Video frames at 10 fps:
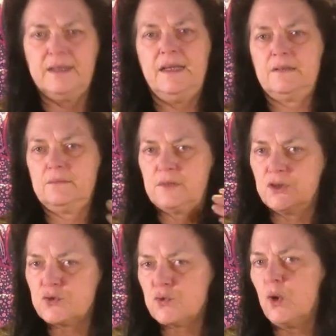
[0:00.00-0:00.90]
get
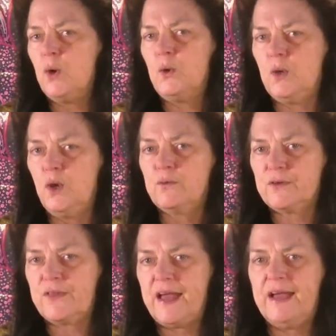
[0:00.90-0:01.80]
control
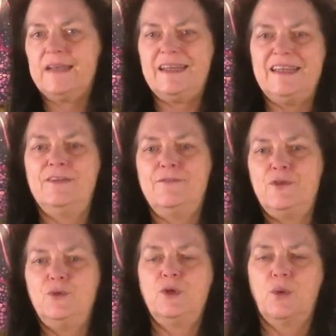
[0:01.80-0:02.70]
over that if
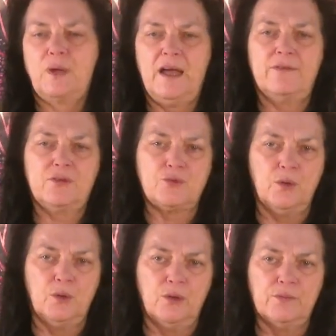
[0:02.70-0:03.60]
you don't have
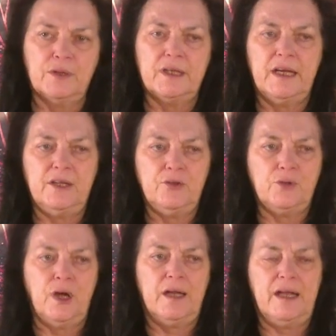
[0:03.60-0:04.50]
control over it and you're
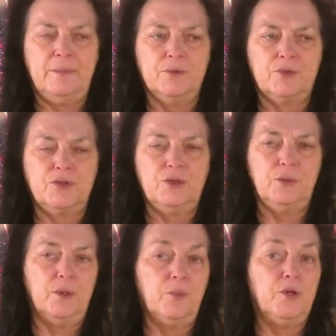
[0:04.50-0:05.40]
not able to
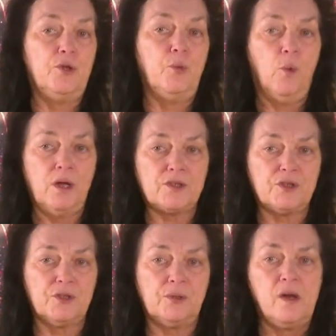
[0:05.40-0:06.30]
do it when you want
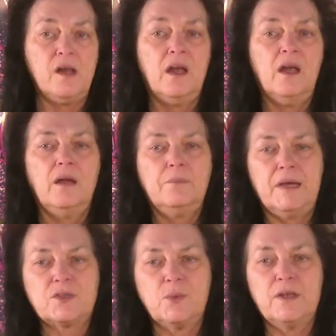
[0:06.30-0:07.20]
to.
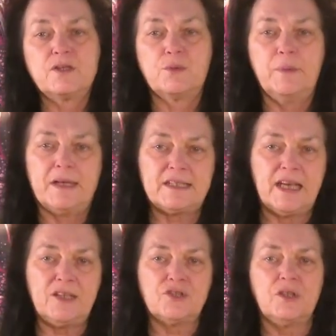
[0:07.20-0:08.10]
Best ways through
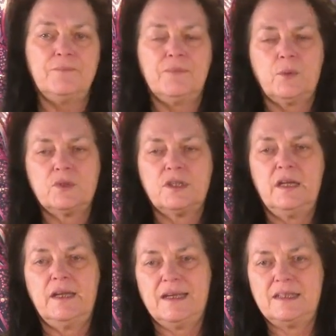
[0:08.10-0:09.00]
meditation. Once
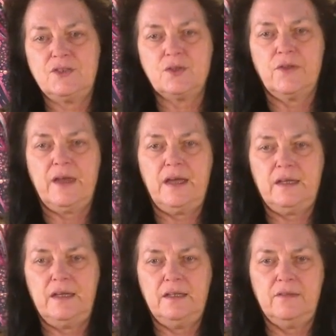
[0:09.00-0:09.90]
again, I teach all that
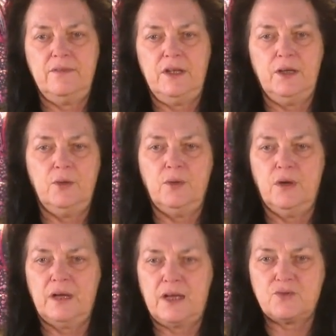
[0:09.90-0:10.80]
in the video
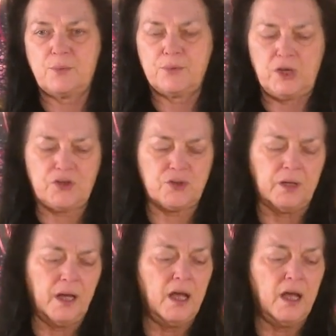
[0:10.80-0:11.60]
on astral projection